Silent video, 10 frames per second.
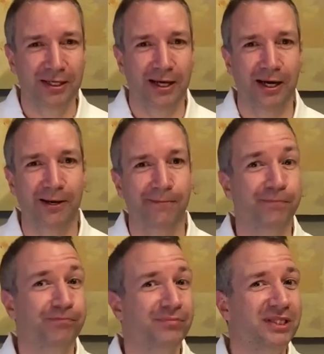
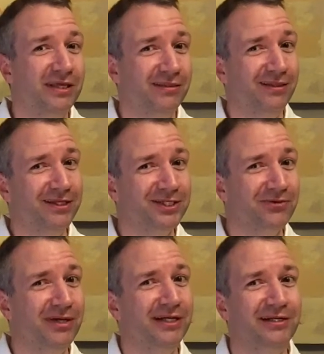But then this
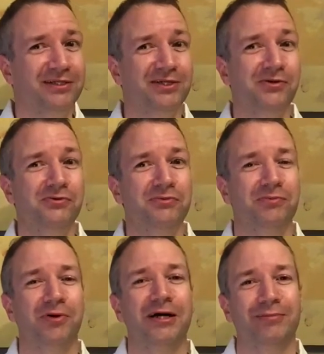created its own
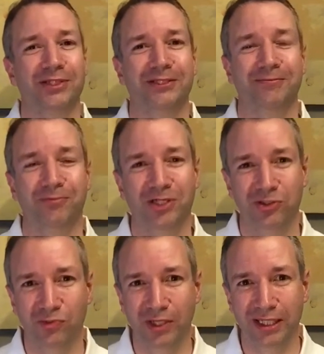problem,
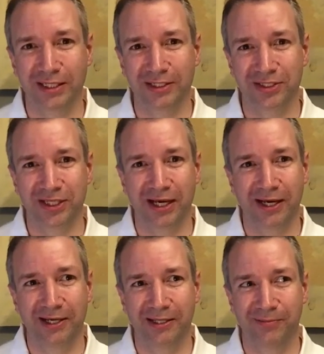which was
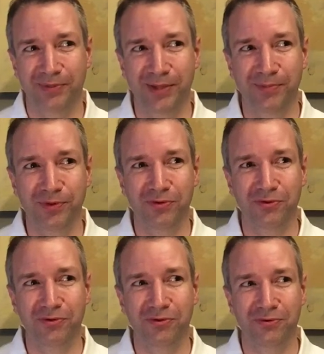that
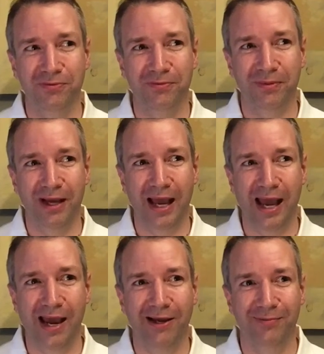people
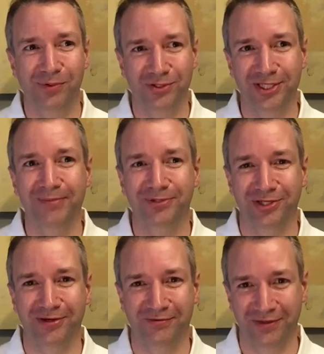had a
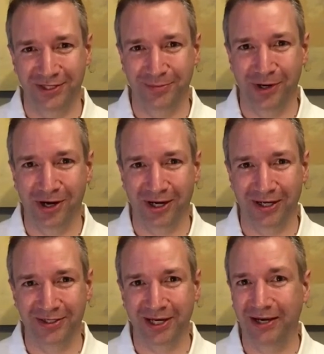perception of this park
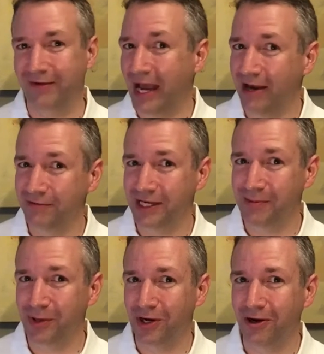as kind of a half-day
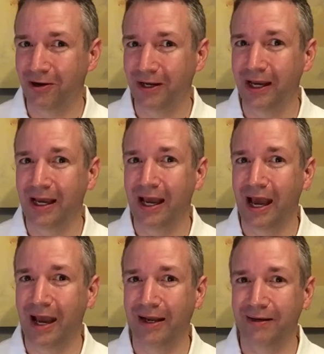park
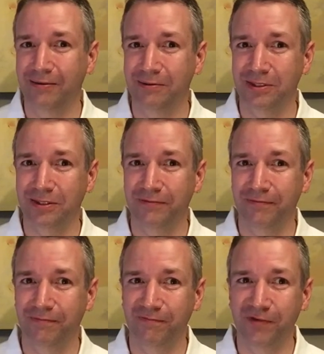and
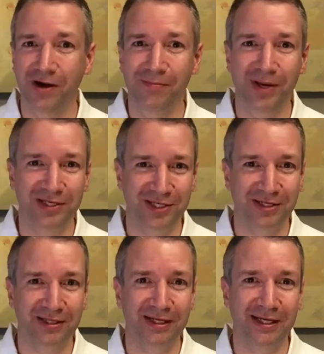very
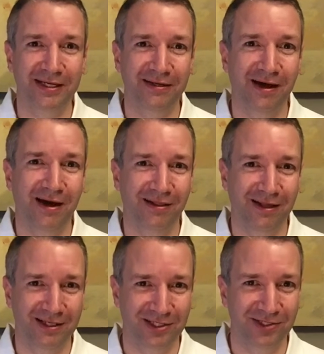basically not a
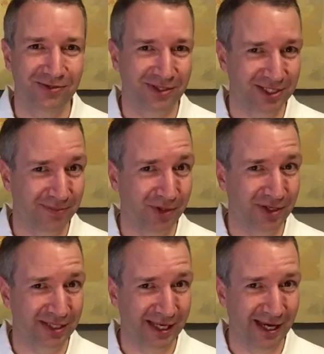lot to do except look
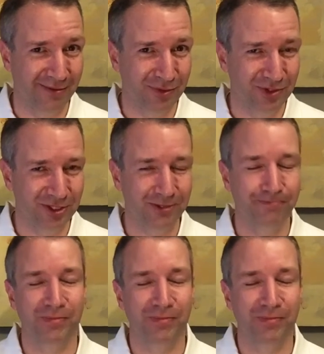at the animals.